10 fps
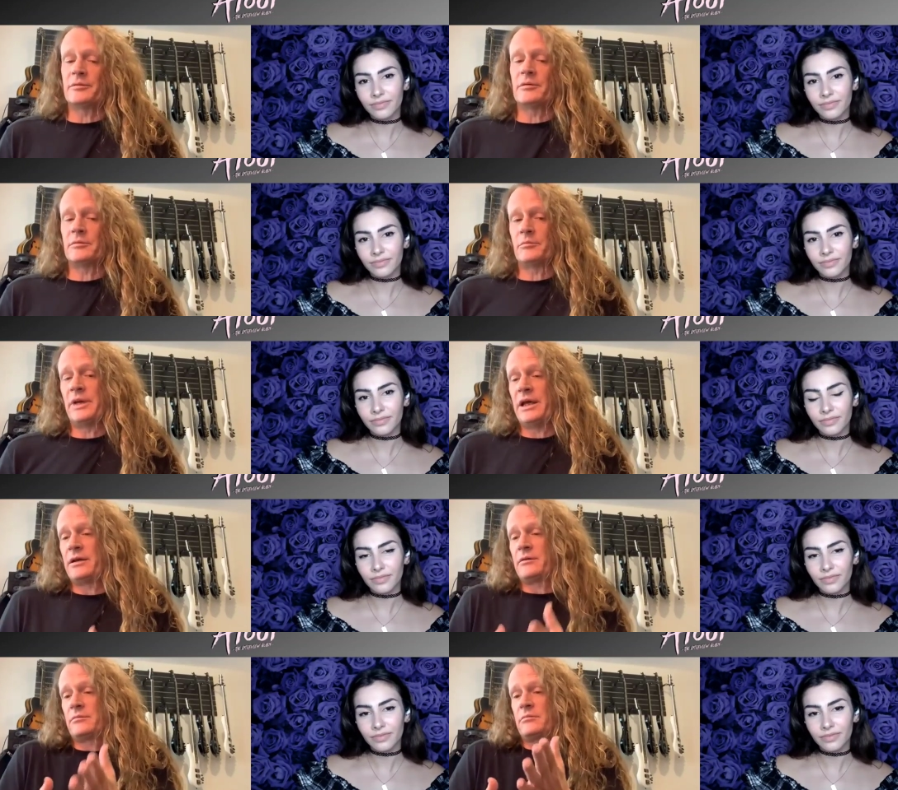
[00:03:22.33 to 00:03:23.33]
Speaker 1: and
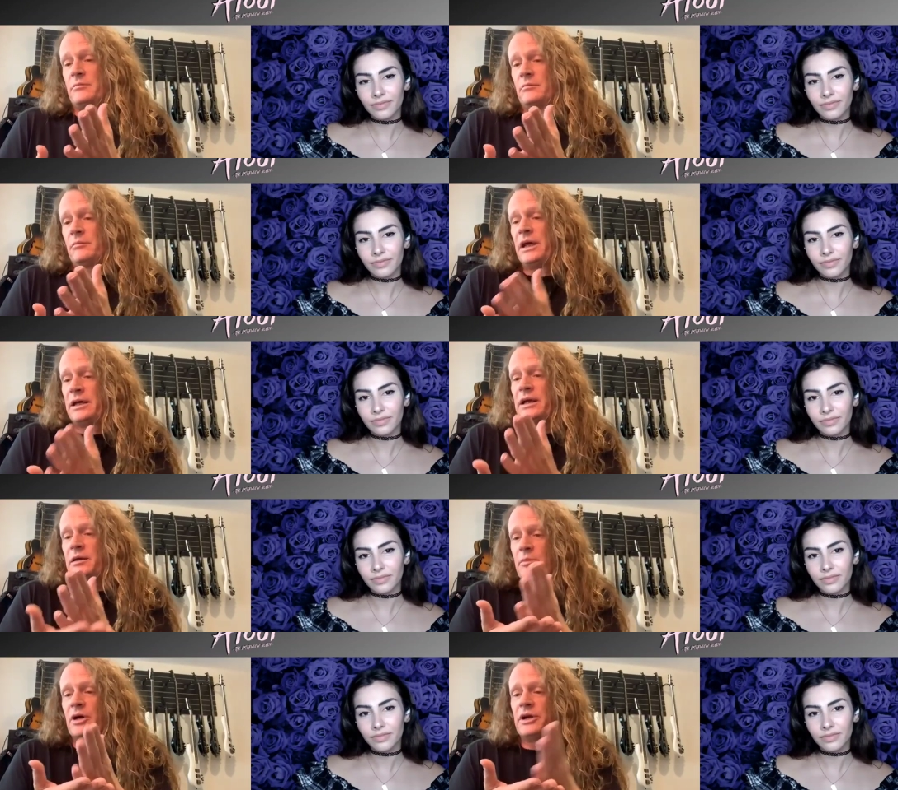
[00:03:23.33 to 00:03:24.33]
make
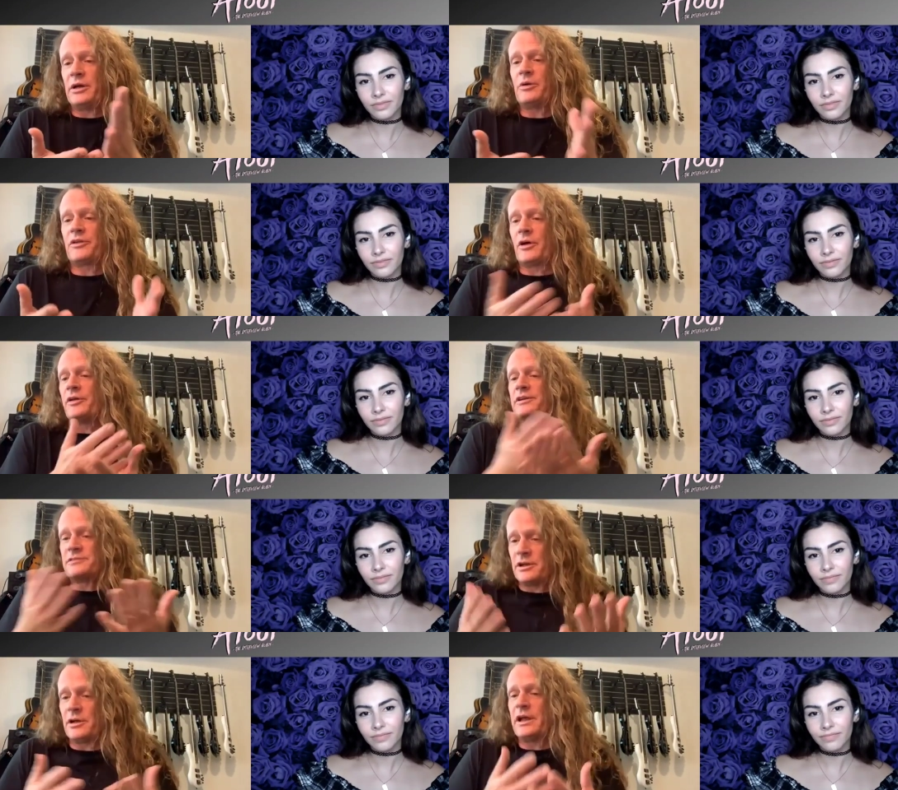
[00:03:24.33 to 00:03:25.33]
make any money with
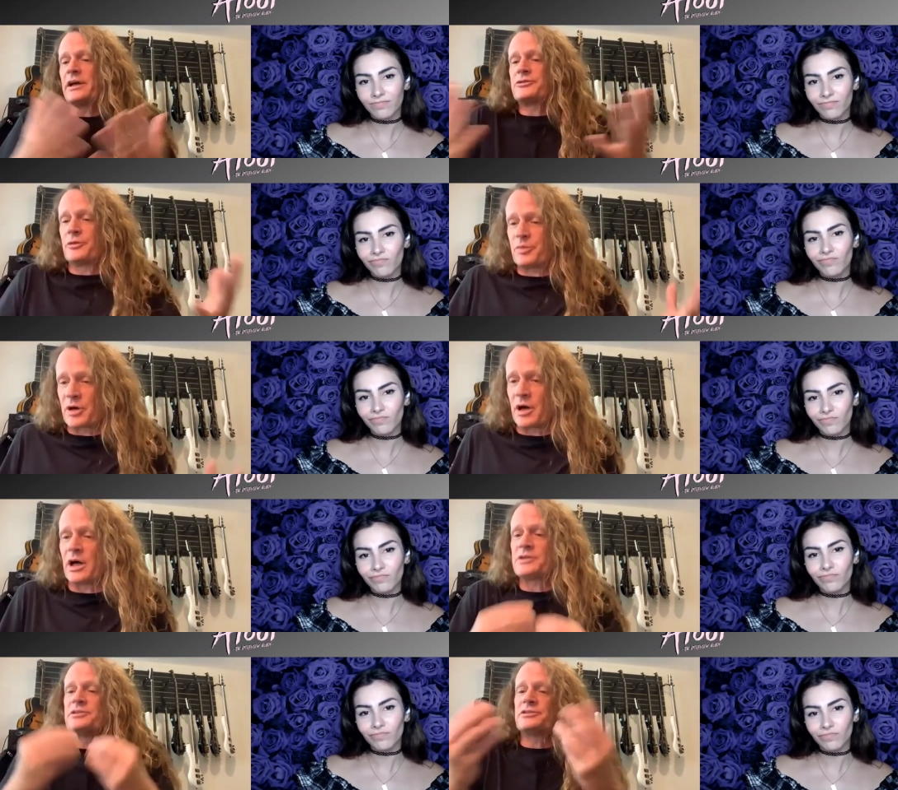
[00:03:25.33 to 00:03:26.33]
all these little extra
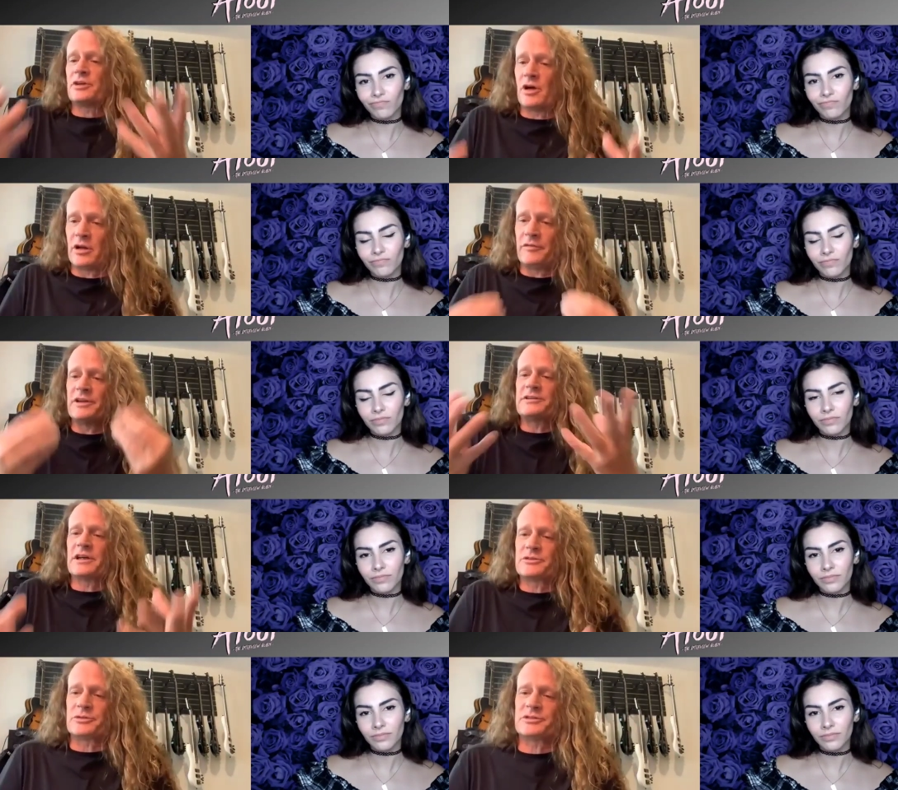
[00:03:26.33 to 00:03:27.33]
precautions and all of
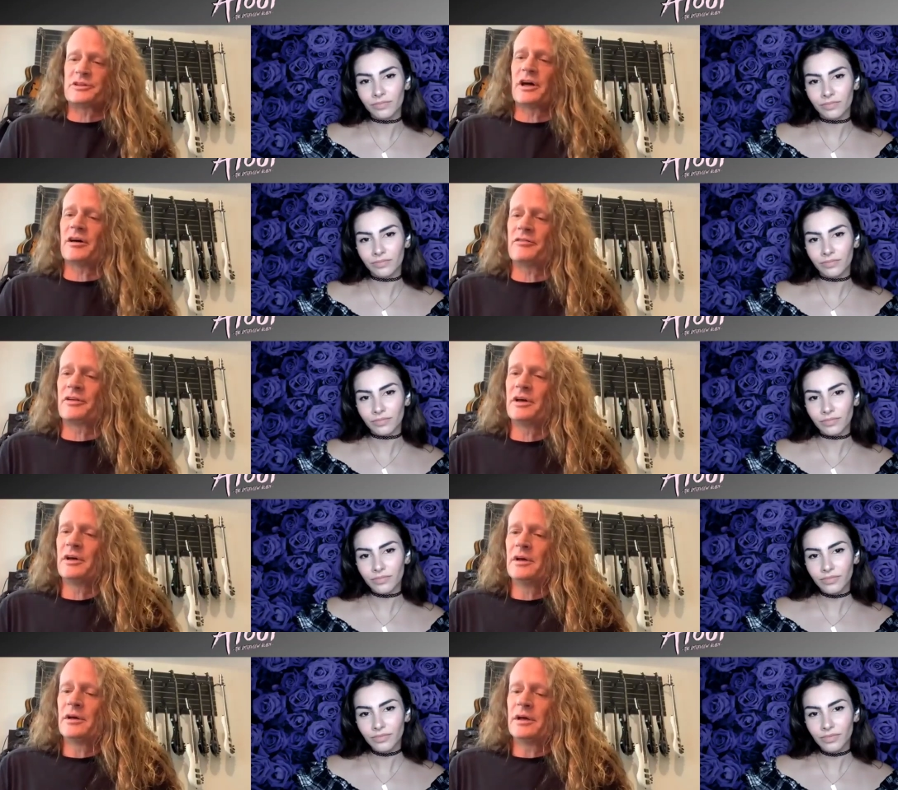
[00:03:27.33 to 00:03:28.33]
this extra
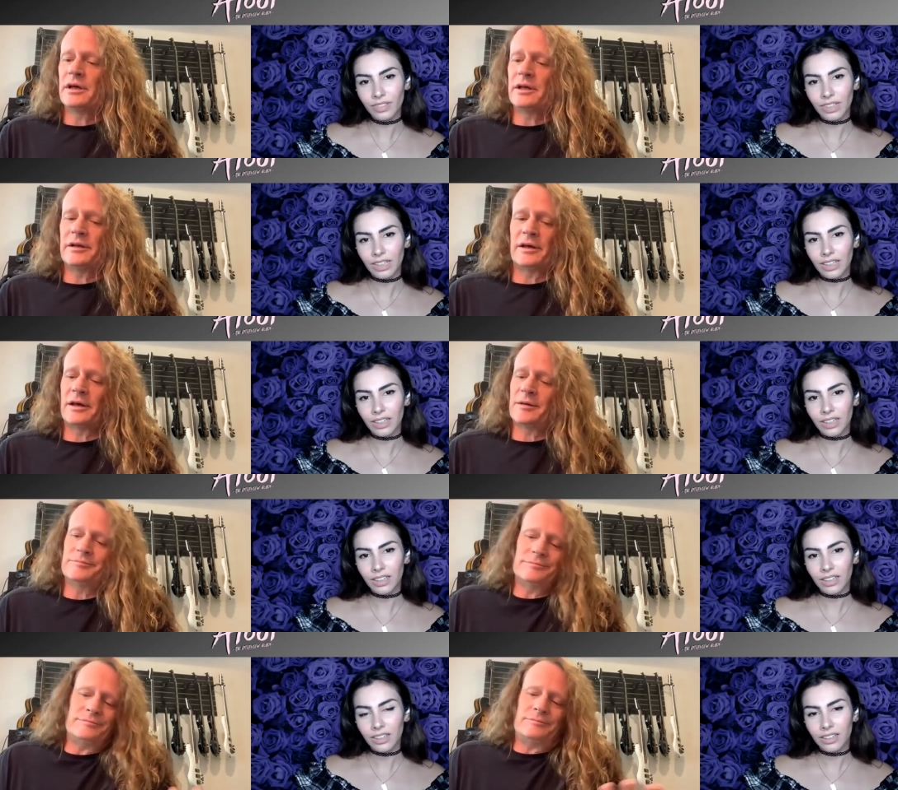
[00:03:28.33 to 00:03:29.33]
stuff, and
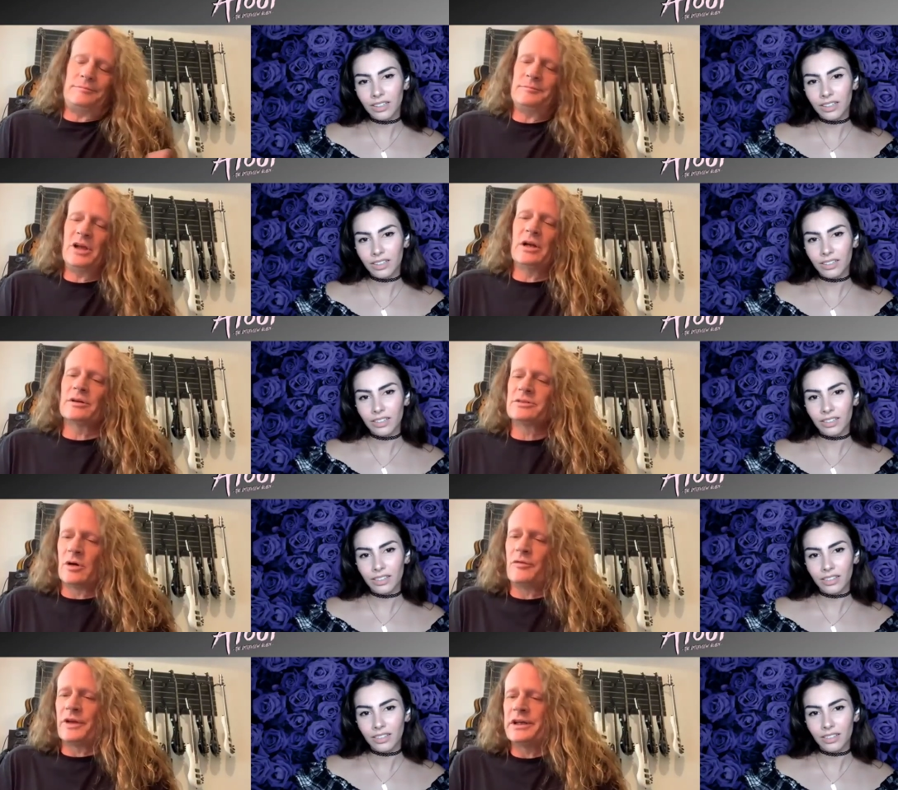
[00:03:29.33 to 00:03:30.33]
uh you
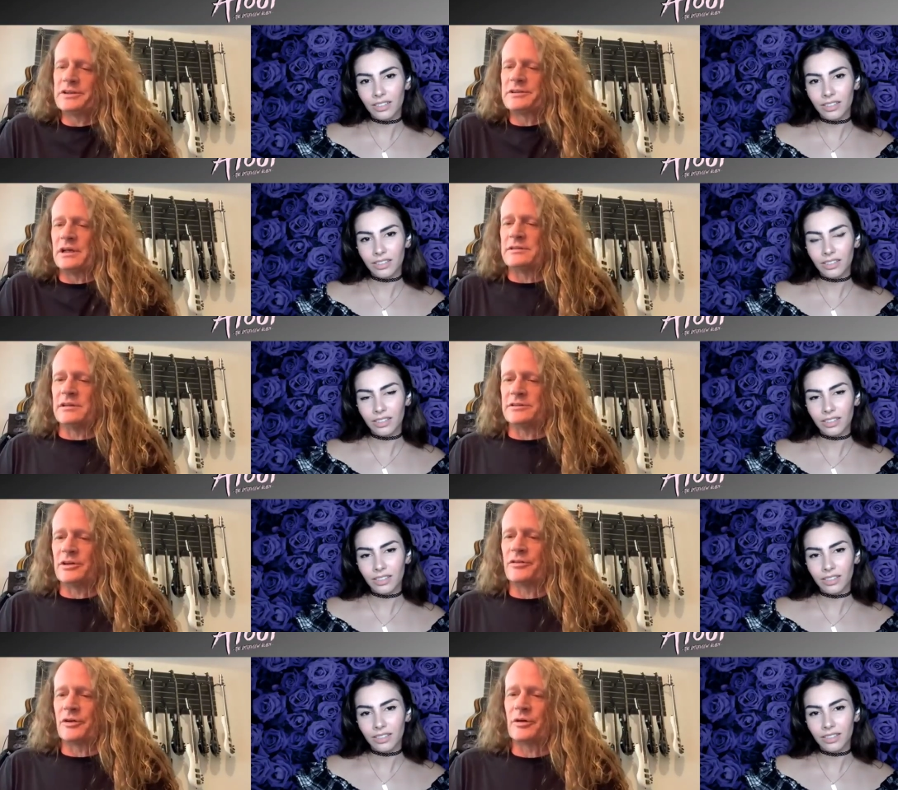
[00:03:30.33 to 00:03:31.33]
know, so hopefully it just gets
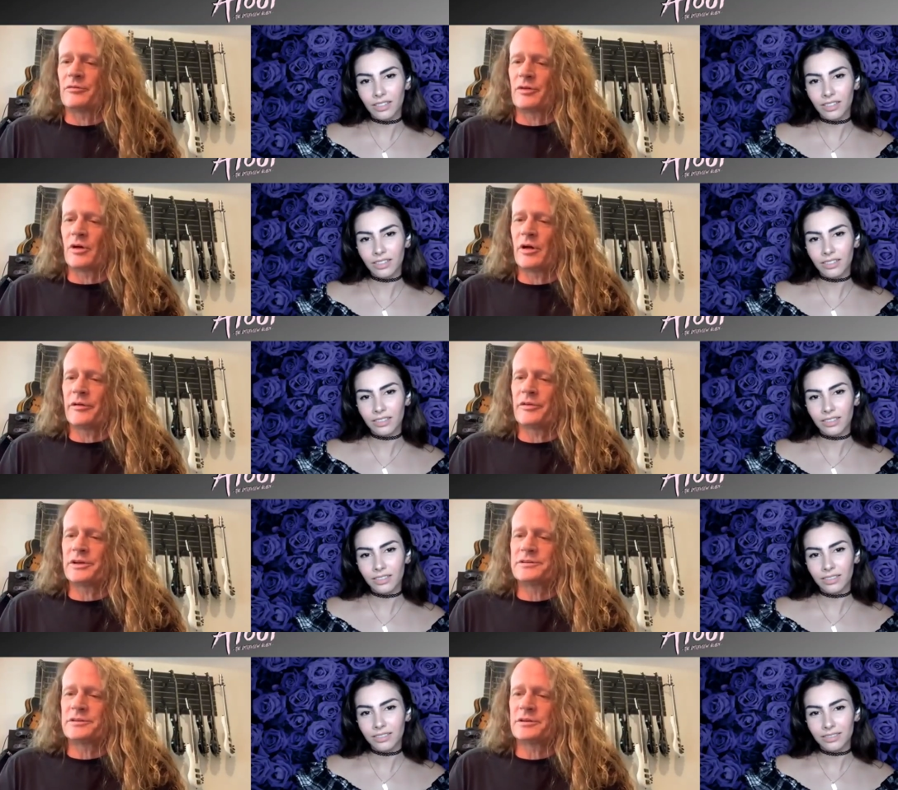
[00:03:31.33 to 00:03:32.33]
easier for, for
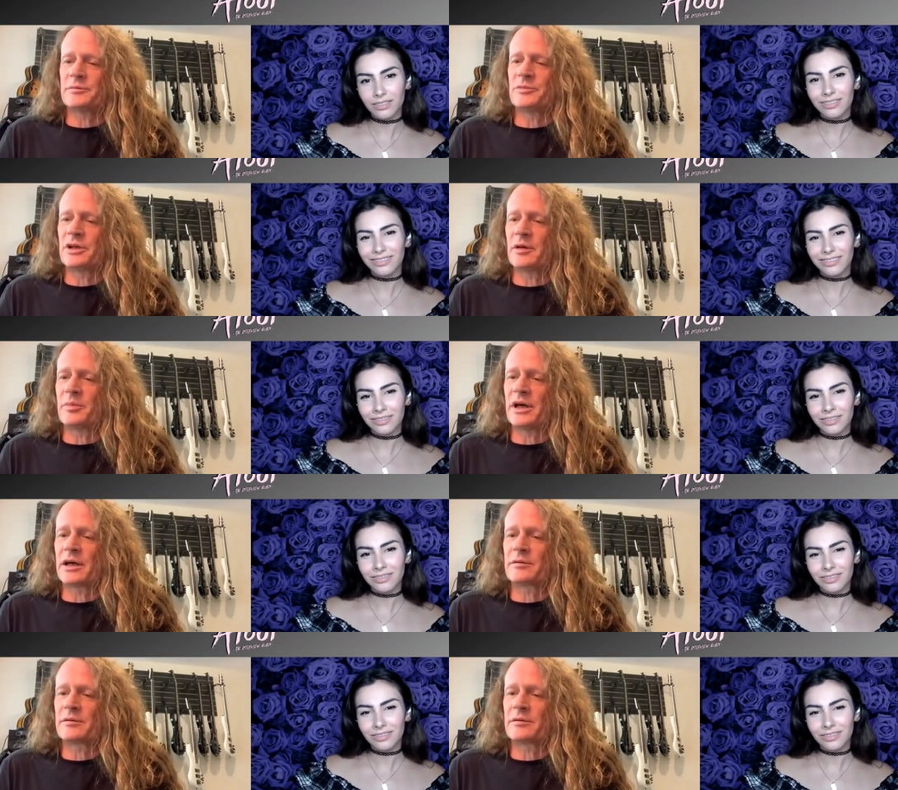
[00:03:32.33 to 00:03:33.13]
all of us to, to get